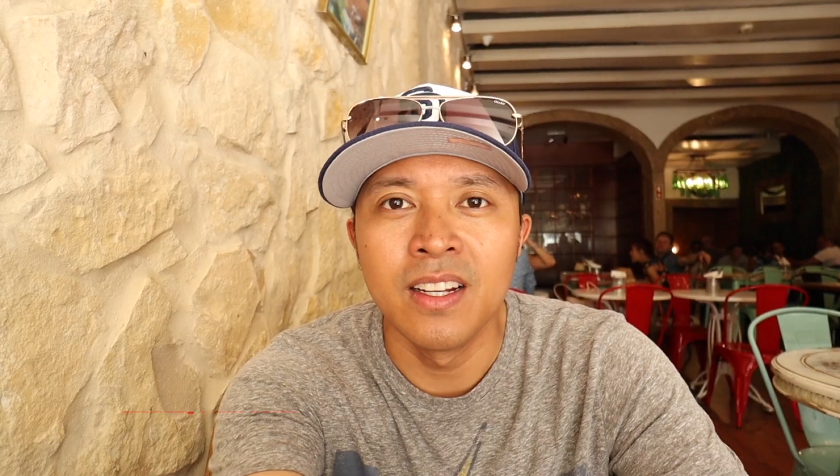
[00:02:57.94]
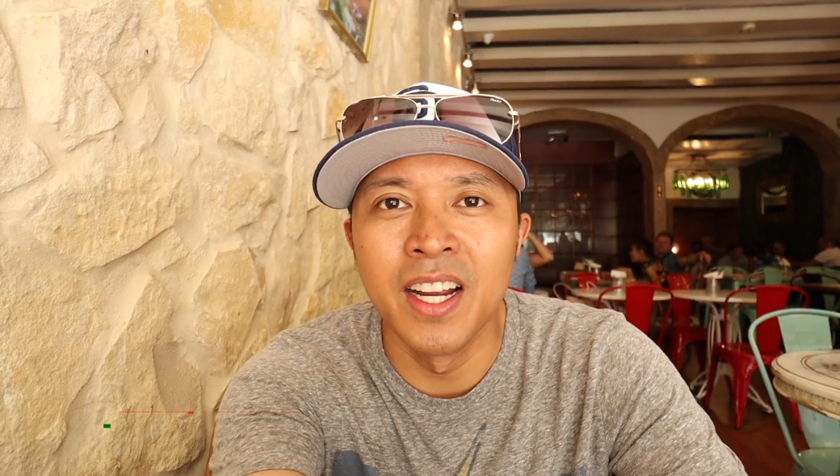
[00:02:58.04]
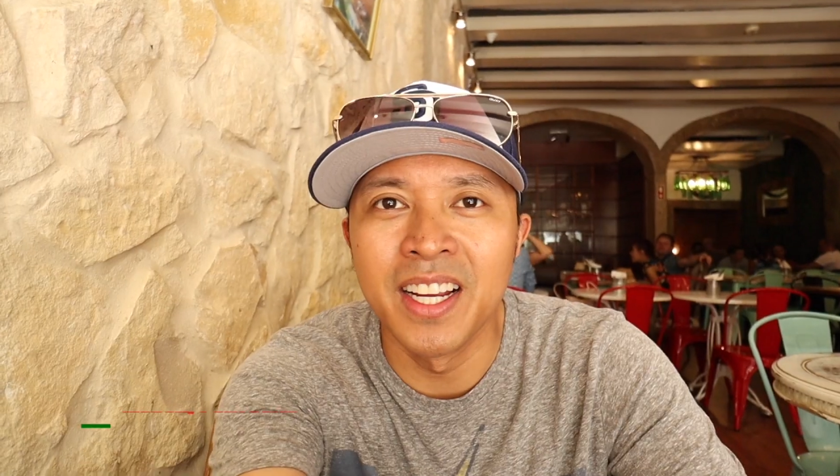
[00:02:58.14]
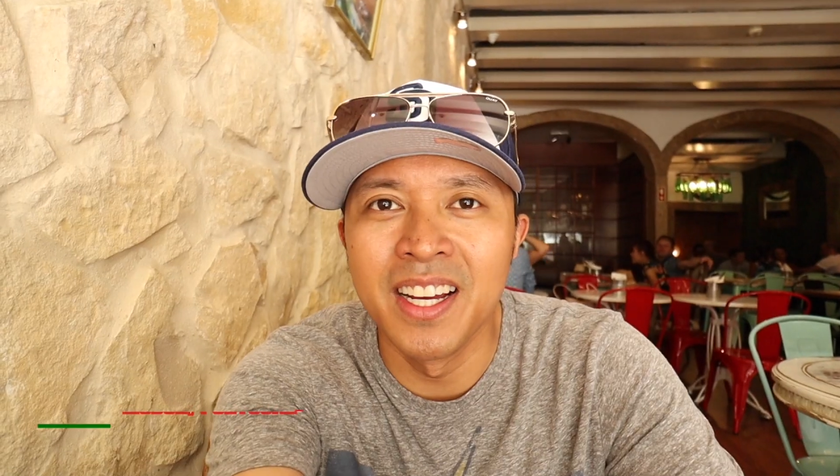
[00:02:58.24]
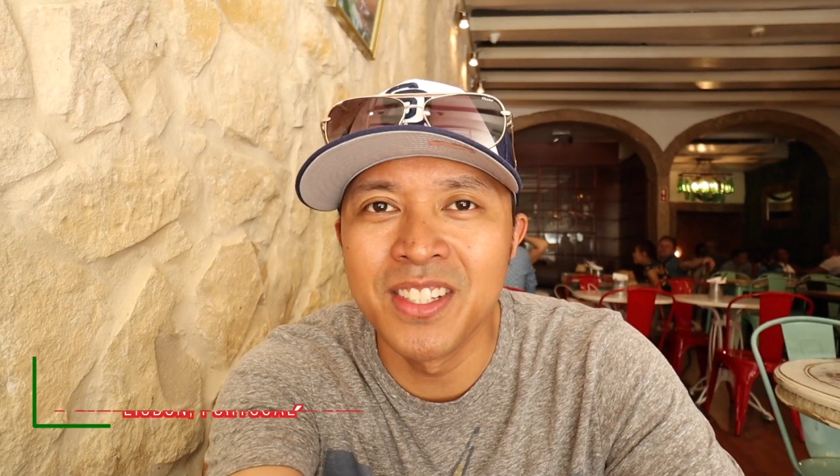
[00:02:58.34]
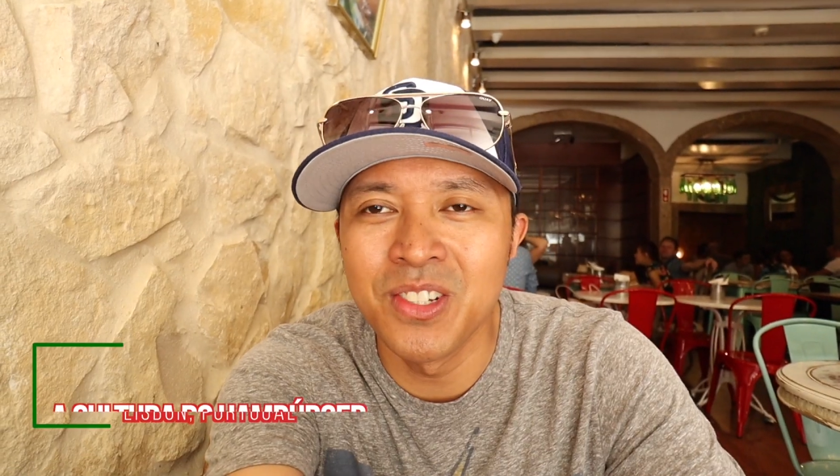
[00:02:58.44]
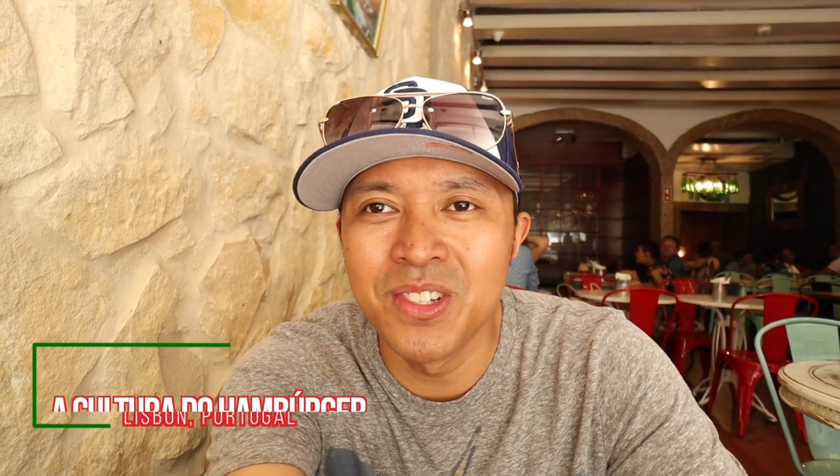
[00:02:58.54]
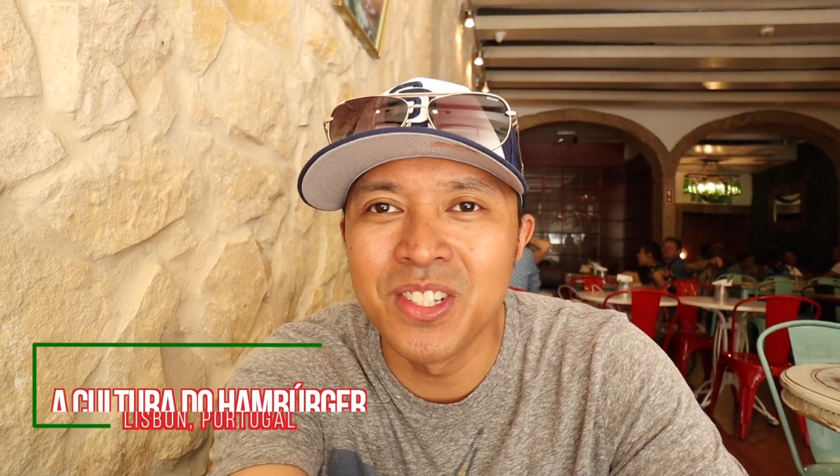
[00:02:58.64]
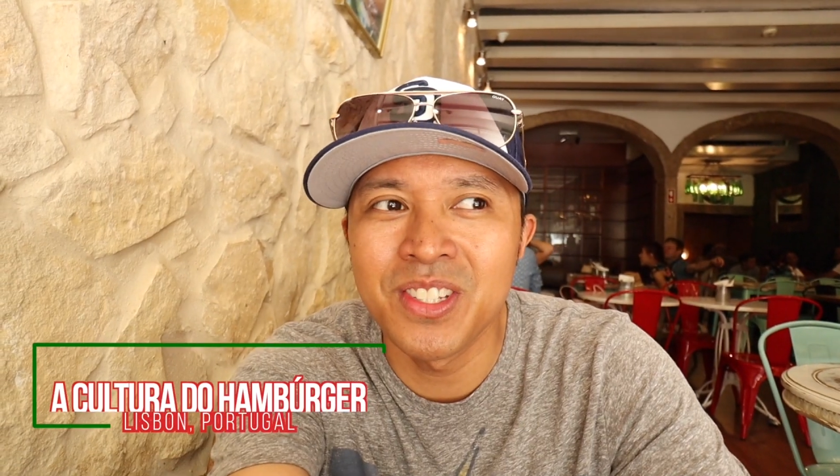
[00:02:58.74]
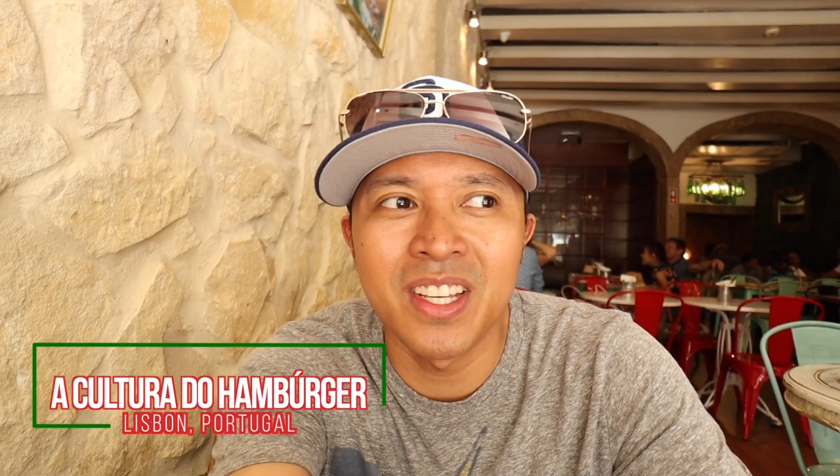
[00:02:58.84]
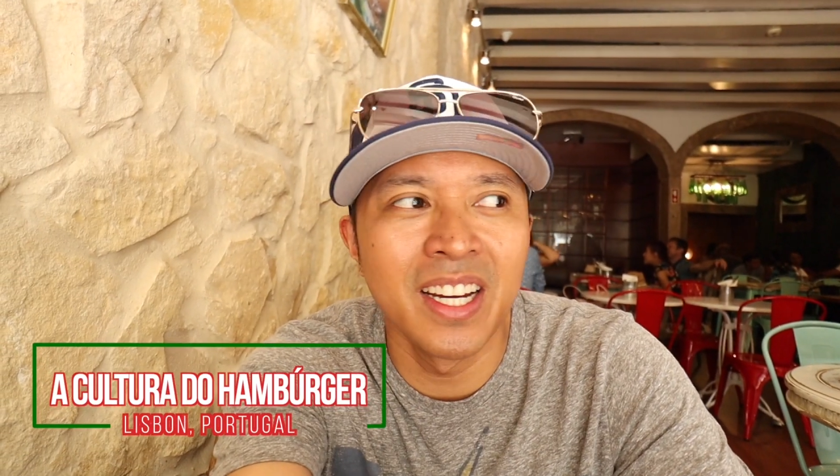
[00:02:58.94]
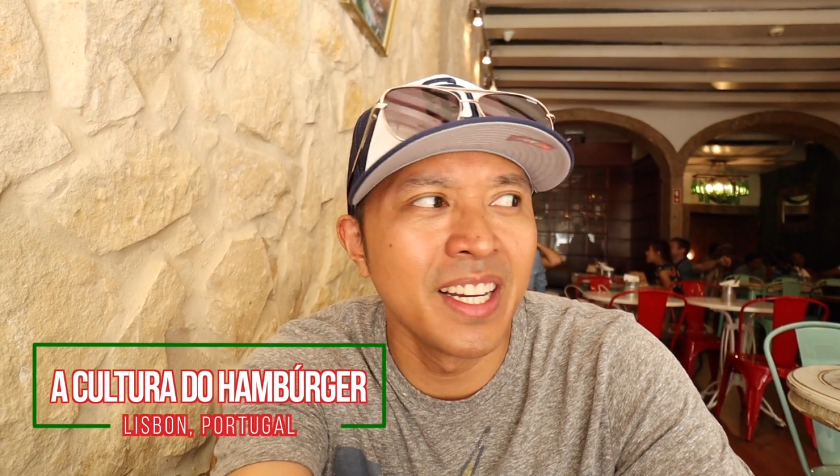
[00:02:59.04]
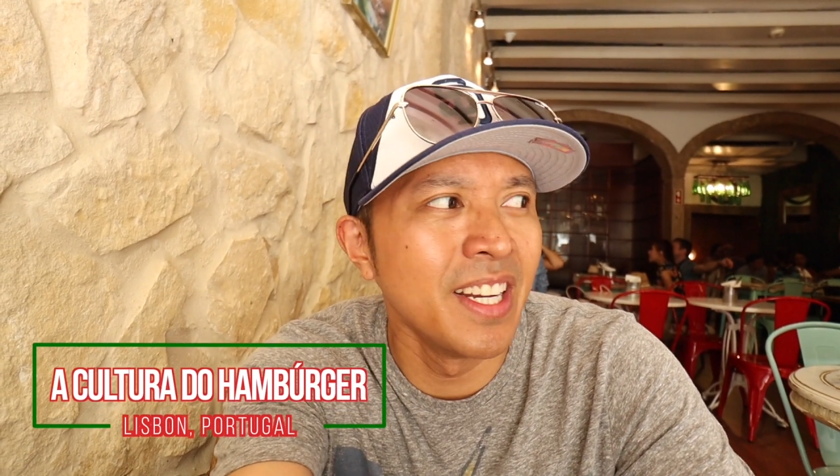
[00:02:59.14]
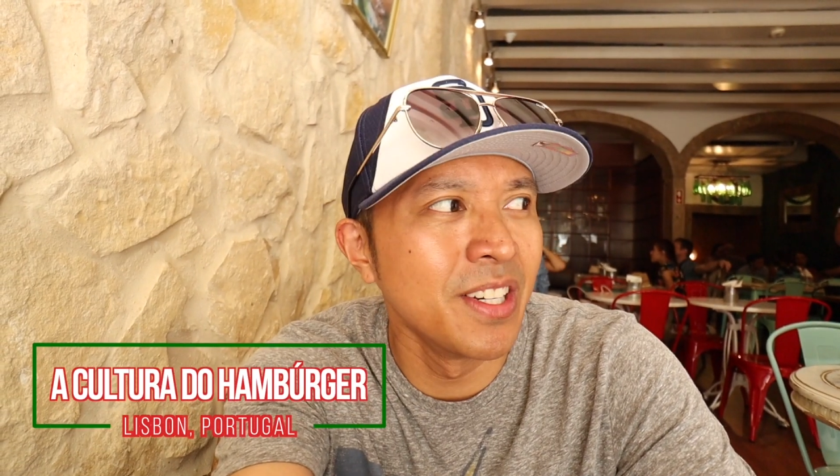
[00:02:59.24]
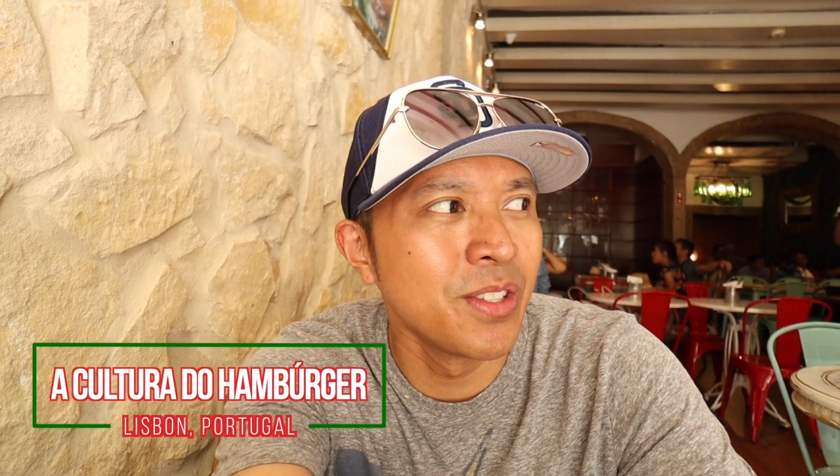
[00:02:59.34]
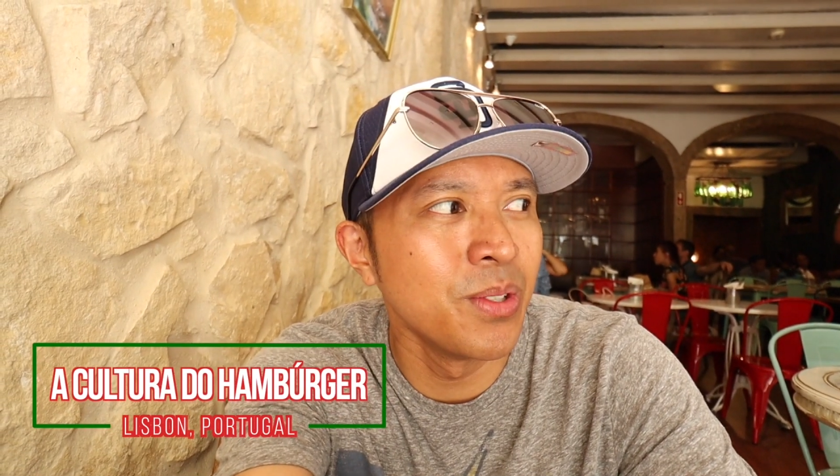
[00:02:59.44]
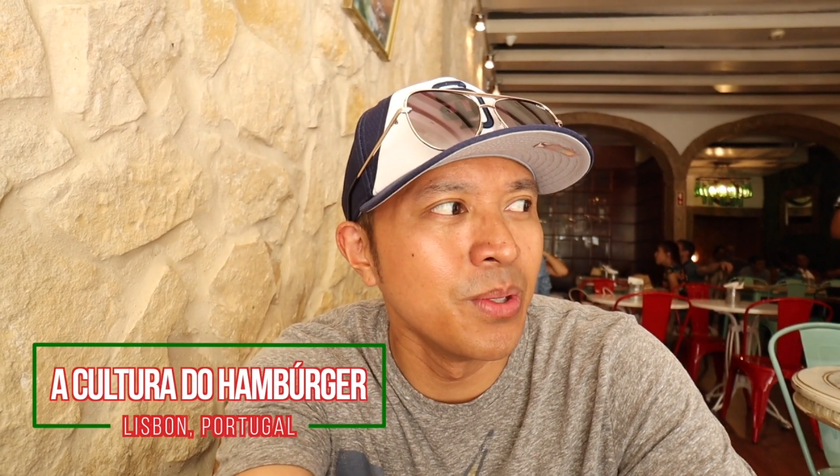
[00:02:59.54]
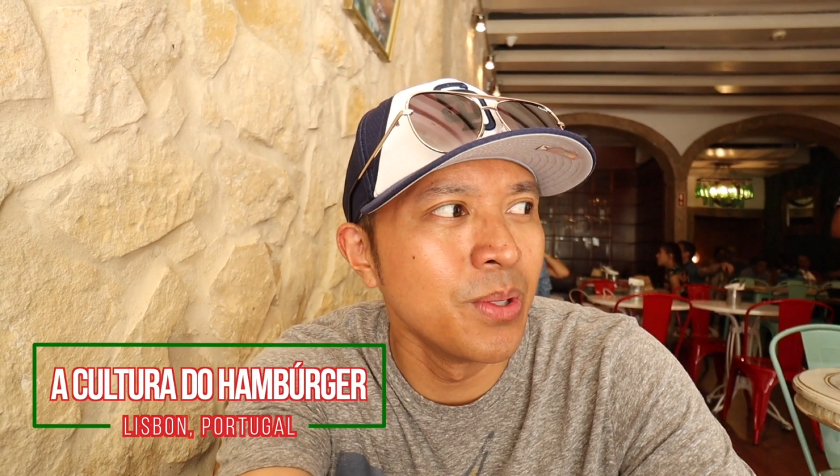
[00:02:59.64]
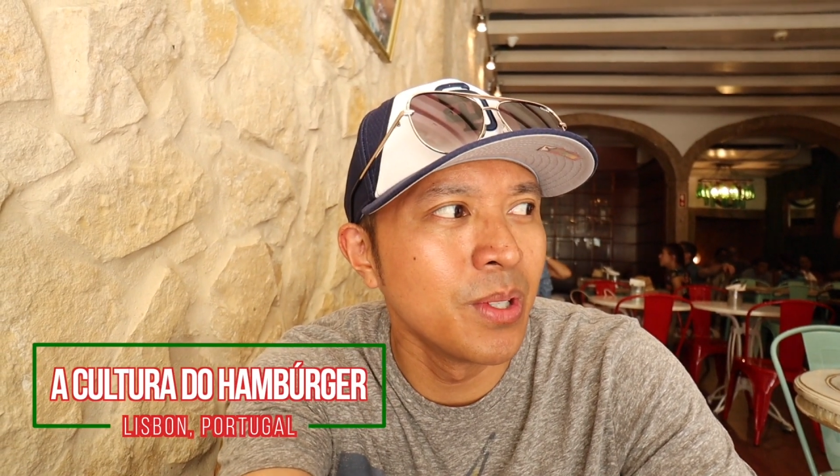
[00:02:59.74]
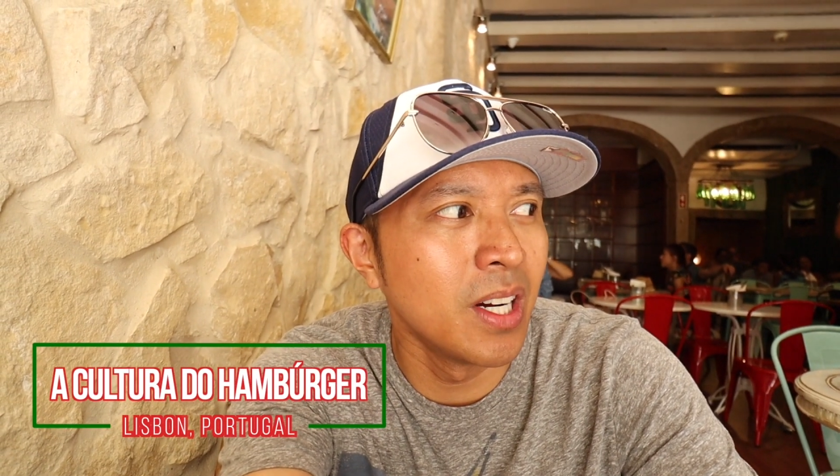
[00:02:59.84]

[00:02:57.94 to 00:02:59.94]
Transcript: Hi guys, so we just got here to